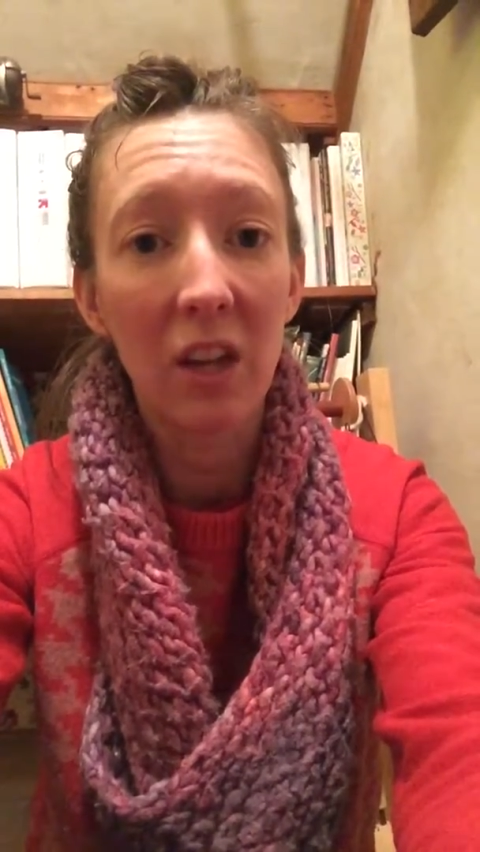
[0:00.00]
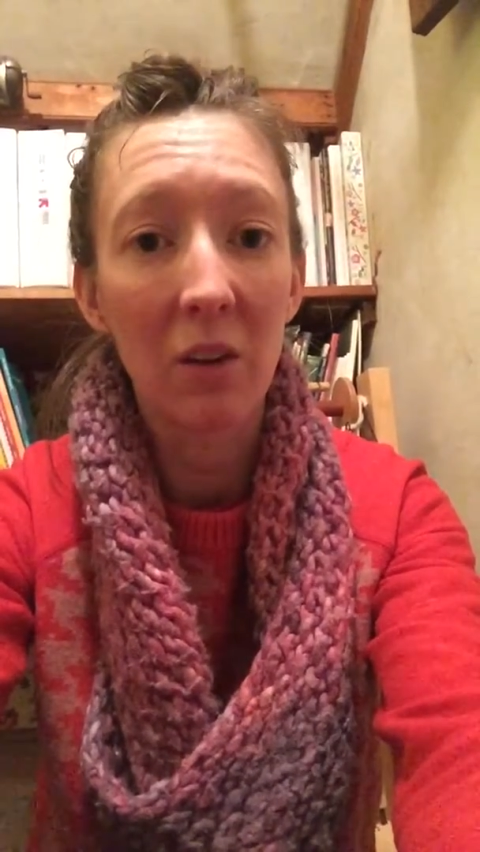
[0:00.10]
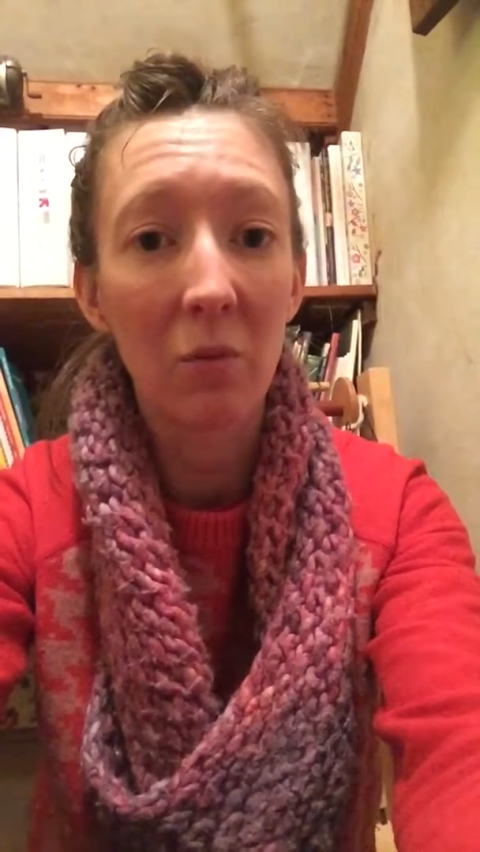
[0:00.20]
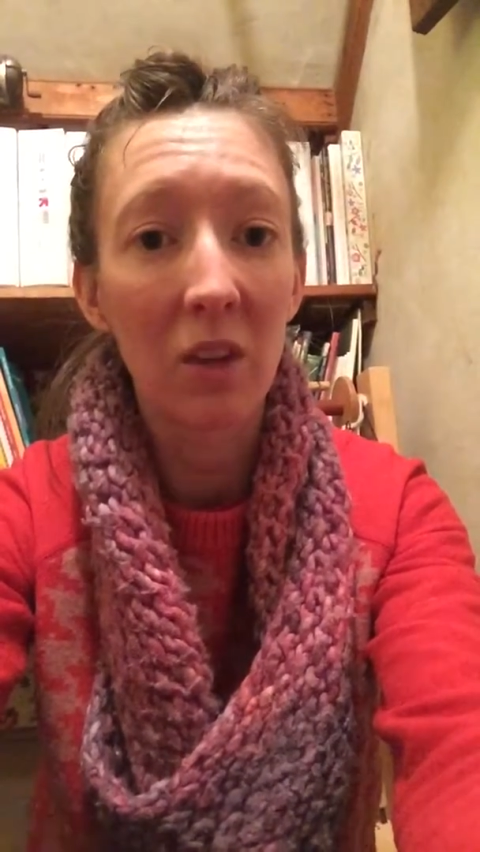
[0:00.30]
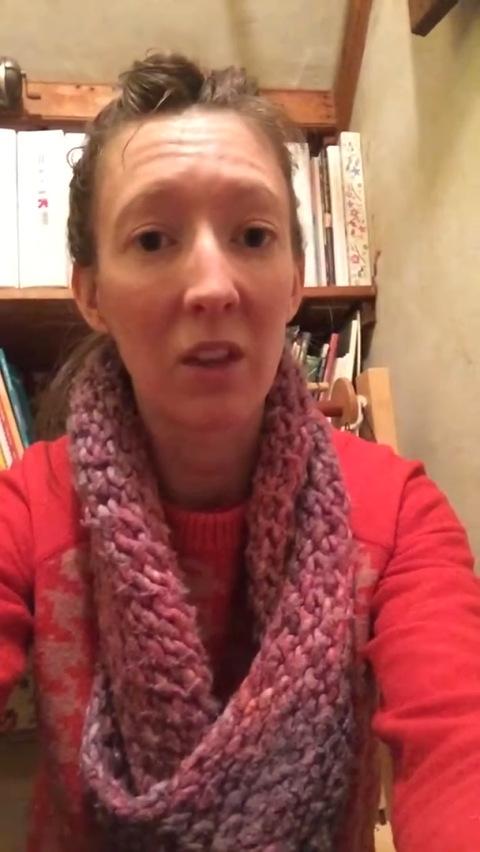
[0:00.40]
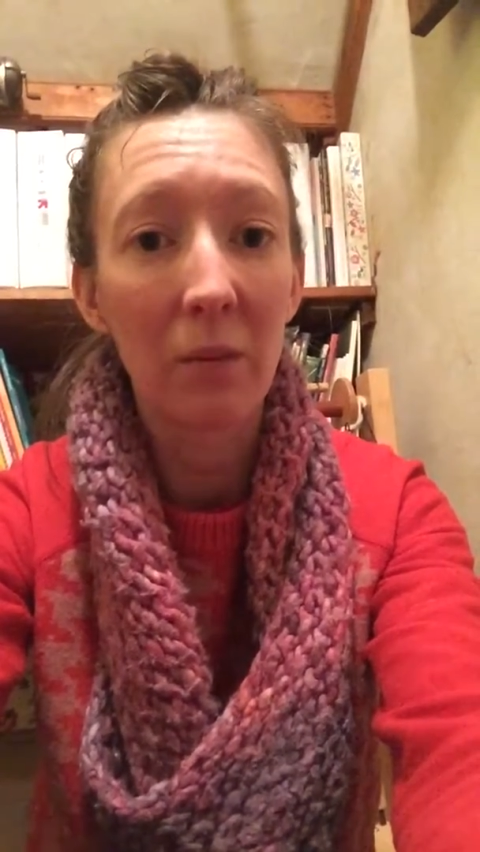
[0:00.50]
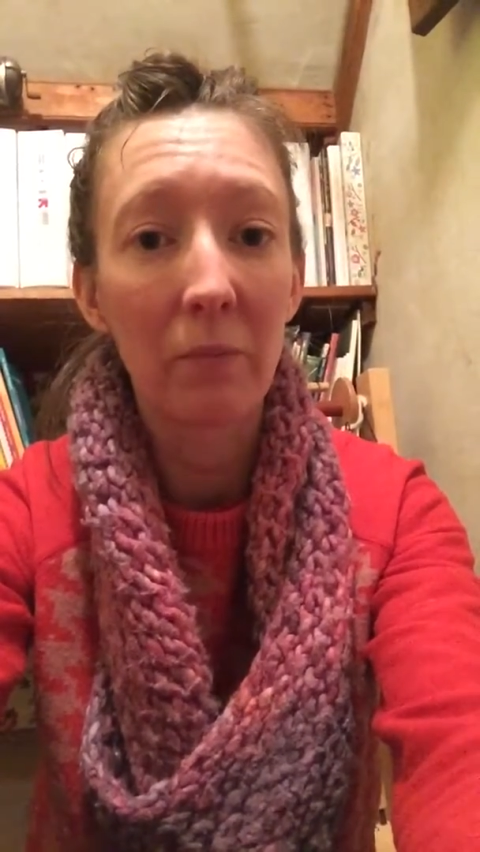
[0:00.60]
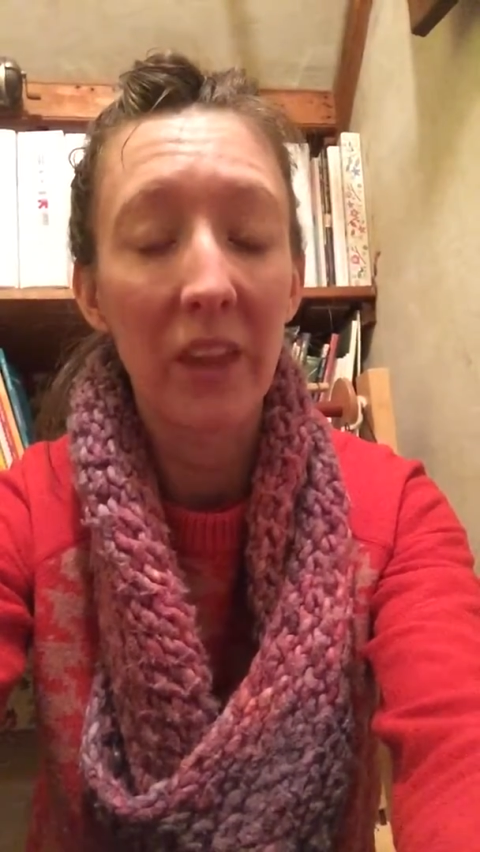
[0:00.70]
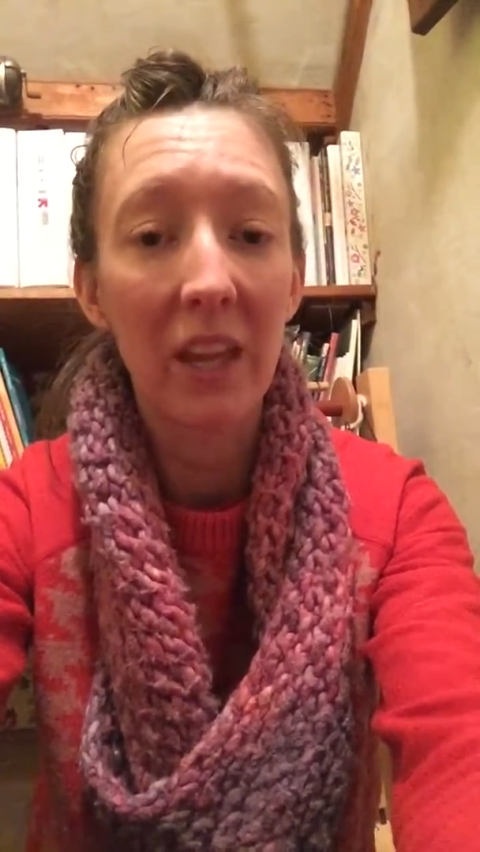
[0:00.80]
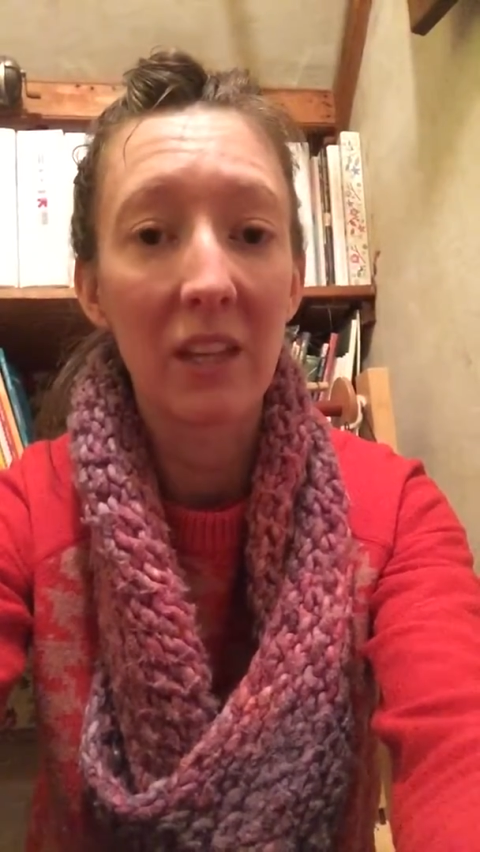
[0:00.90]
in
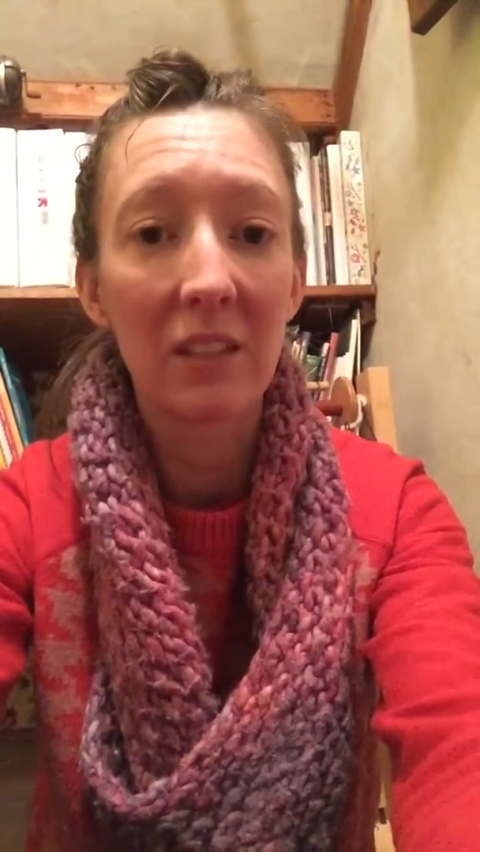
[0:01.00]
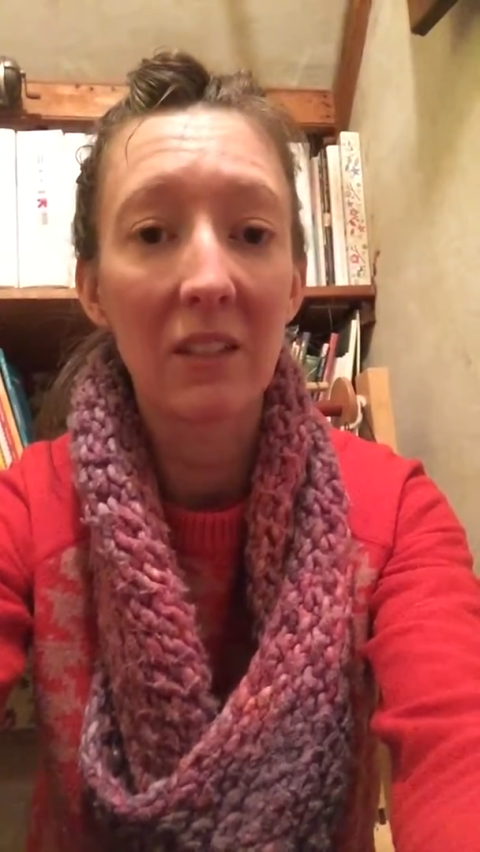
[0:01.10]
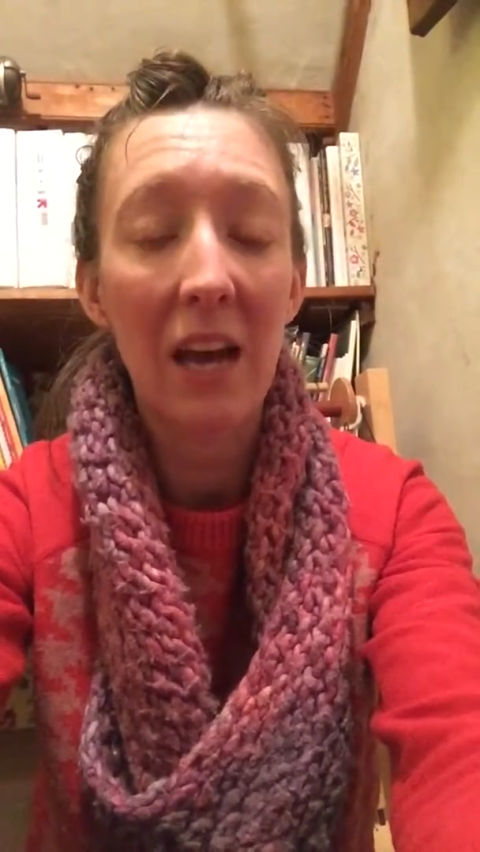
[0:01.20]
rhythm is